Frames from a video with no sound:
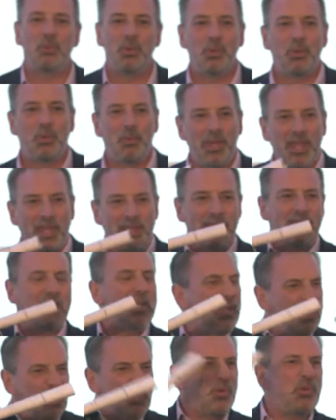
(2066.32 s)
we'll create,
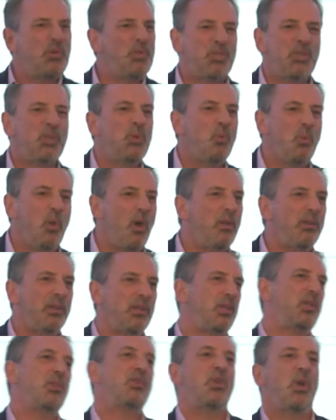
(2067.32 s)
you couldn't do one
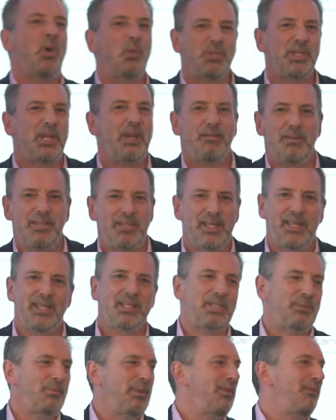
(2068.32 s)
control tower in DS
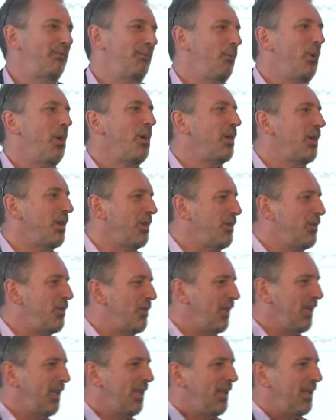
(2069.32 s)
Smith for one
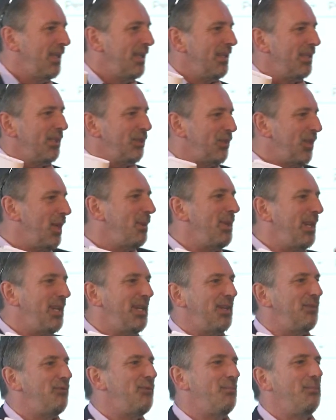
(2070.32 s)
country. There's so many
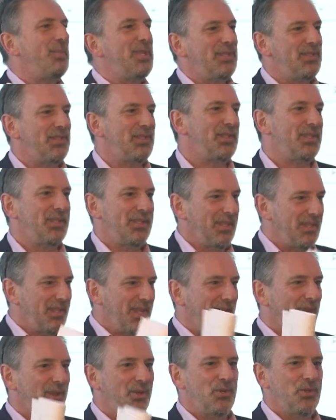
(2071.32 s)
different businesses in
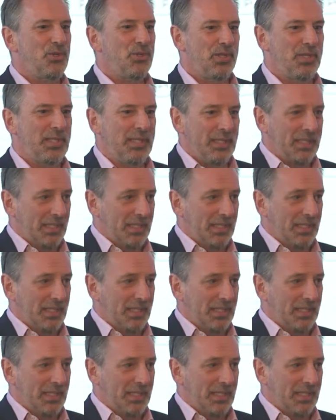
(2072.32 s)
that country.